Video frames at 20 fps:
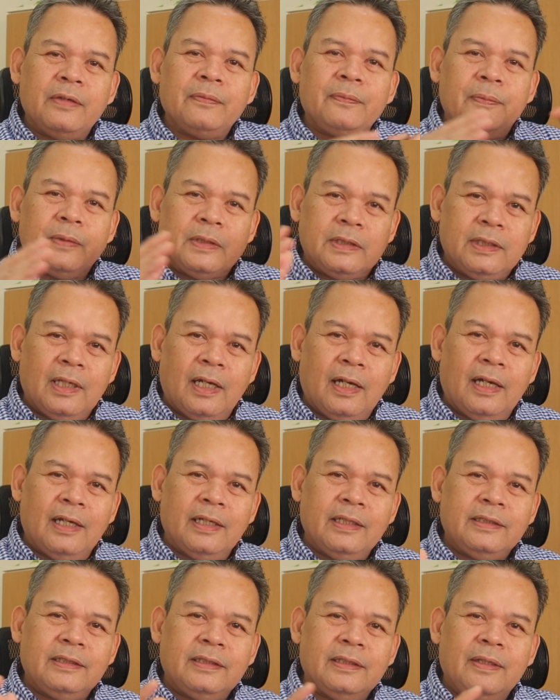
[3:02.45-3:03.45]

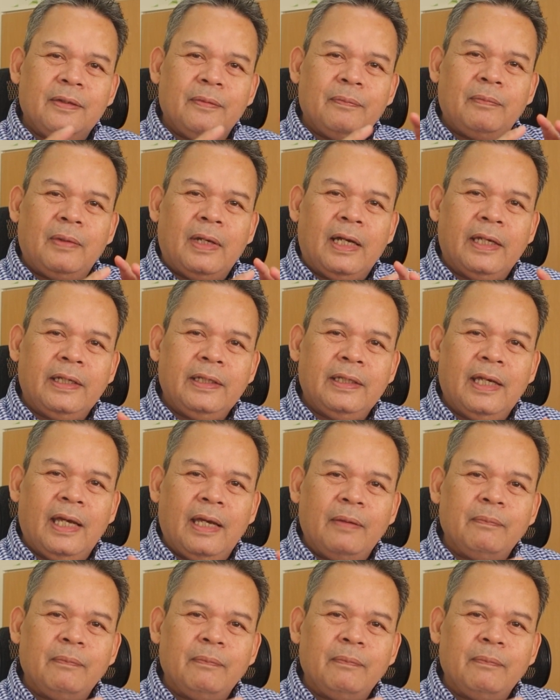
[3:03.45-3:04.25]
emphasized by the